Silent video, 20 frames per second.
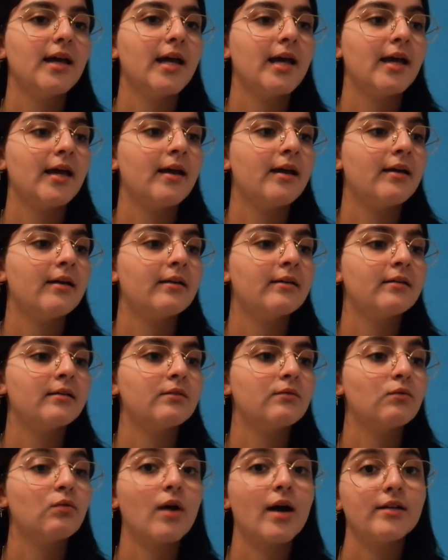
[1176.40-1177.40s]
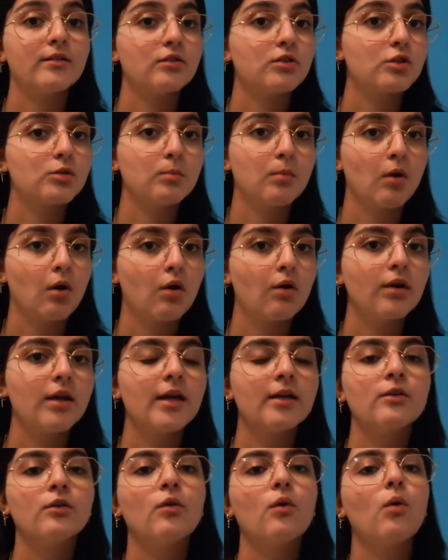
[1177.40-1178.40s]
and writer's
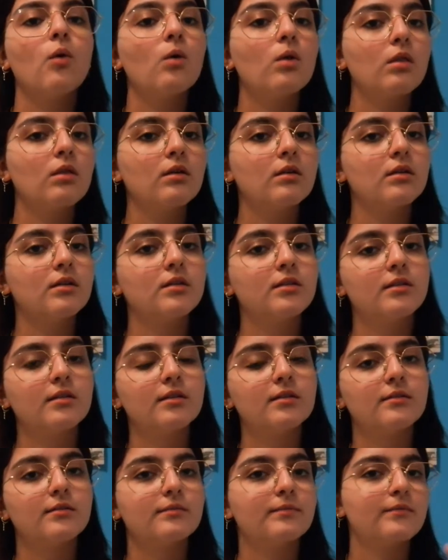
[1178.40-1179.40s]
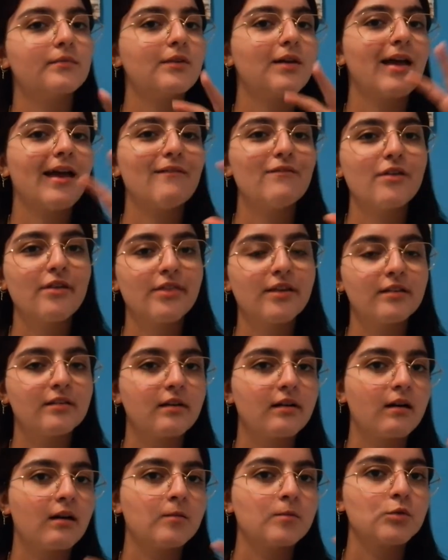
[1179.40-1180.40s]
block, and all
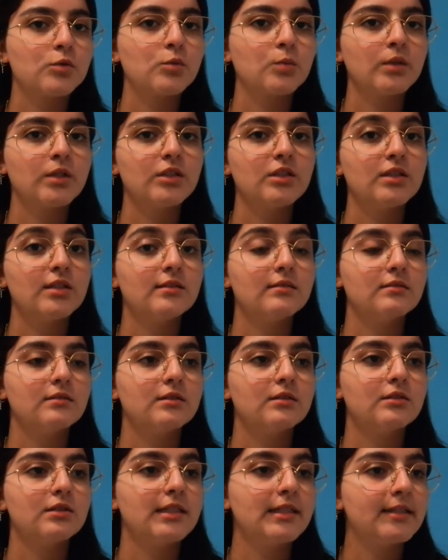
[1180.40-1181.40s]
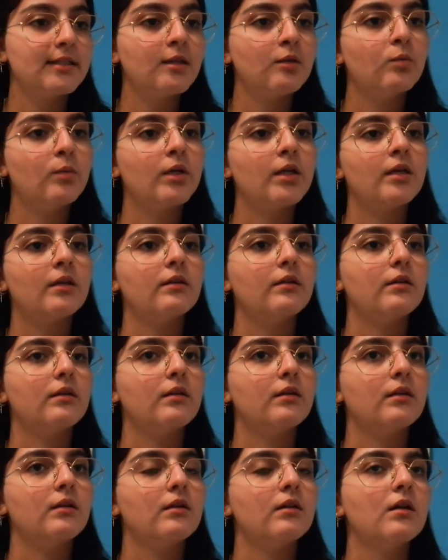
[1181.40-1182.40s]
everything that comes with
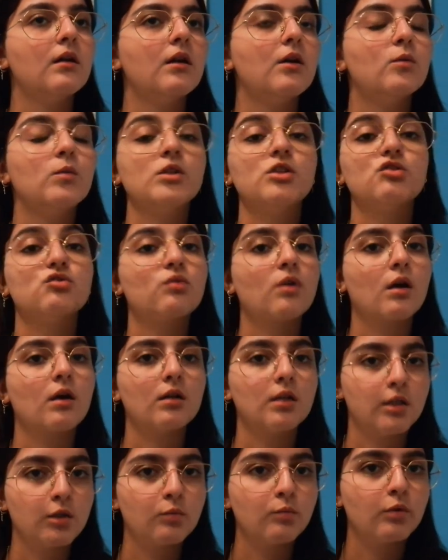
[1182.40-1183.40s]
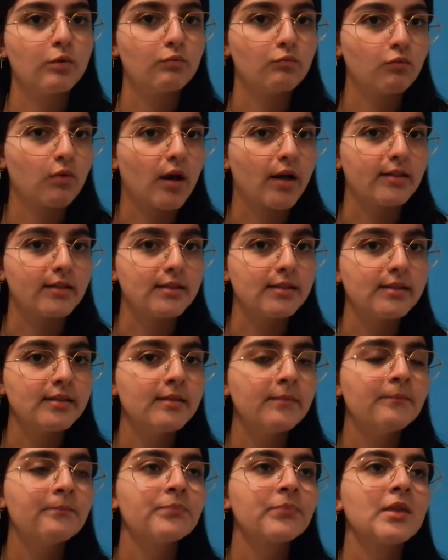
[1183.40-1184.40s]
dealing with struggling with
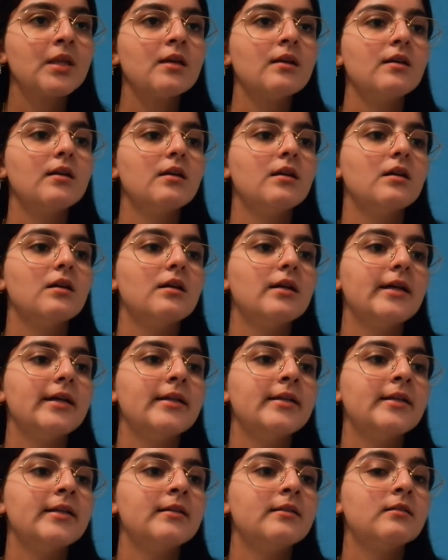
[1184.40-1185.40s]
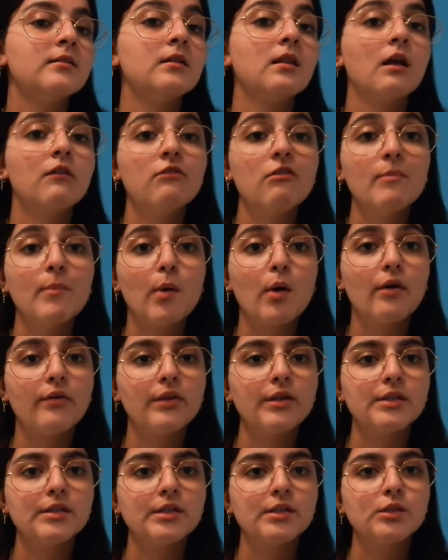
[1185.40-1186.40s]
writing. And in Love
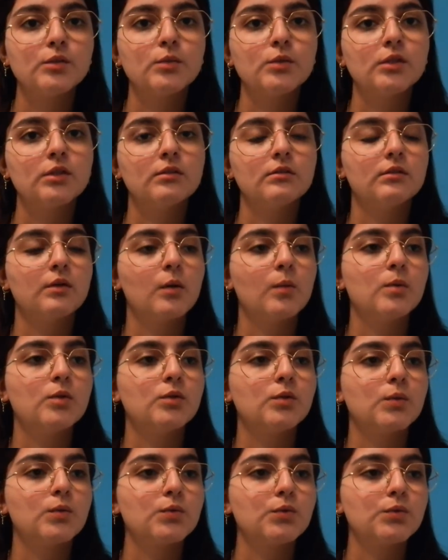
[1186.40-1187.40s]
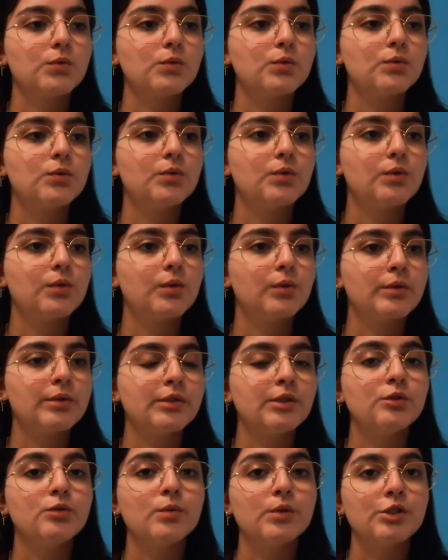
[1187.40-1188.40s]
Hypothesis, there was also the
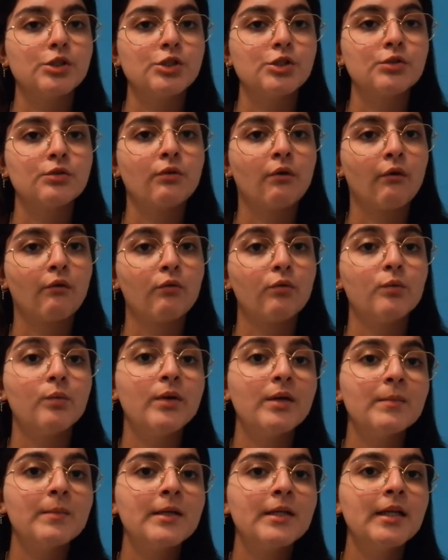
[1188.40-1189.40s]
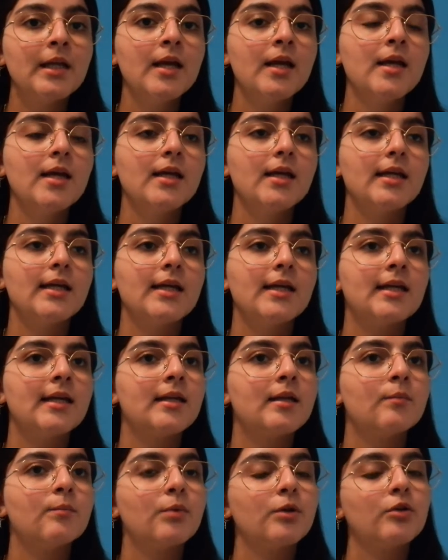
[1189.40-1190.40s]
situation of women
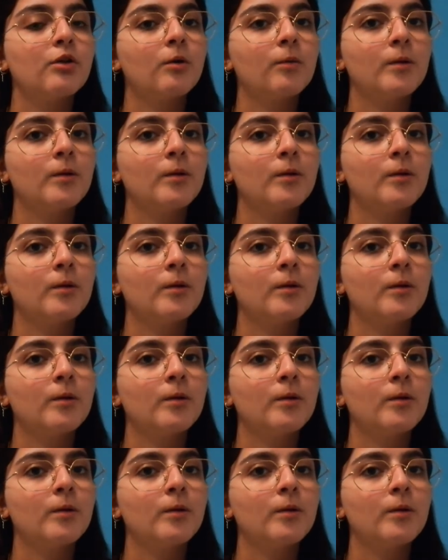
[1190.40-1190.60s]
in